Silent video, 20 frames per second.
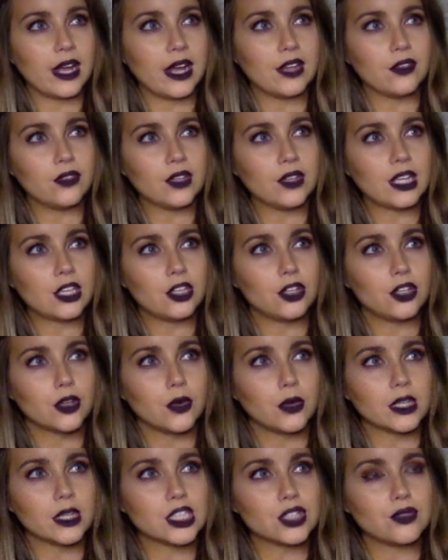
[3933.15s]
I feel like you're
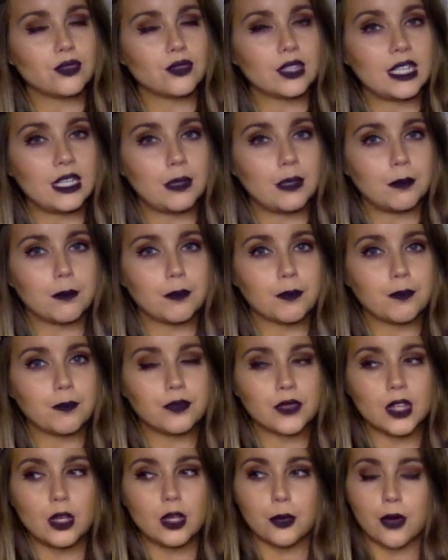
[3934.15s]

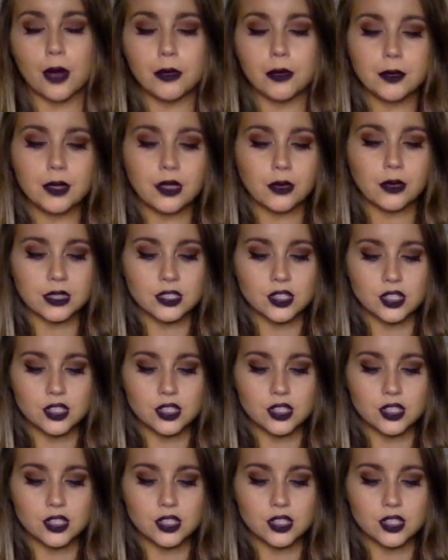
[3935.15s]
probably going